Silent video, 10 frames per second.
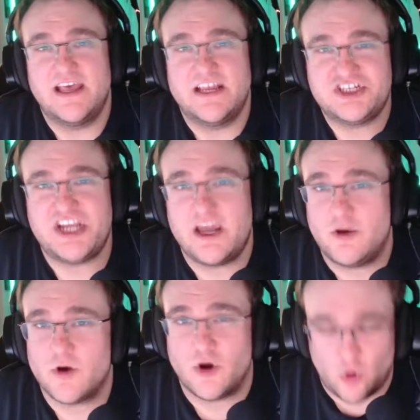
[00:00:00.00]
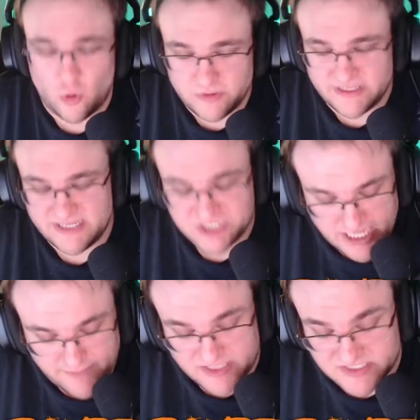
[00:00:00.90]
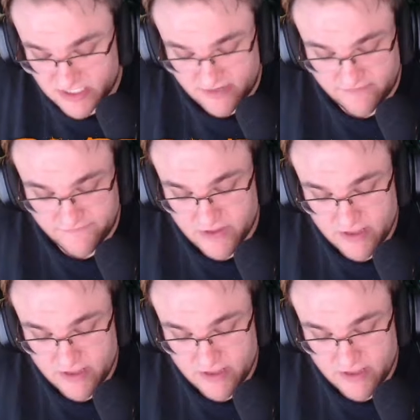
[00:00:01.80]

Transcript: channel where only champions of,